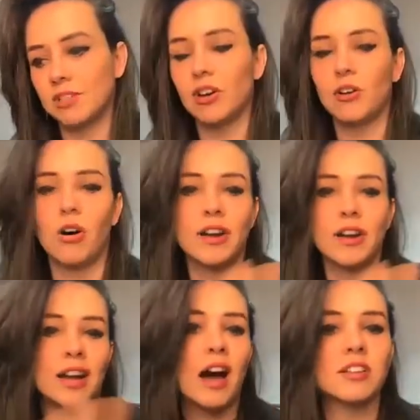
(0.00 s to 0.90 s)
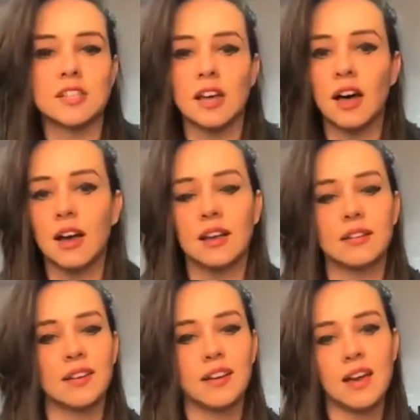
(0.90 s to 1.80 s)
going outside, and
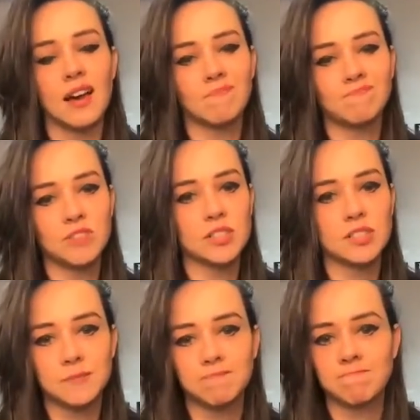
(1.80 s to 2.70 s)
just.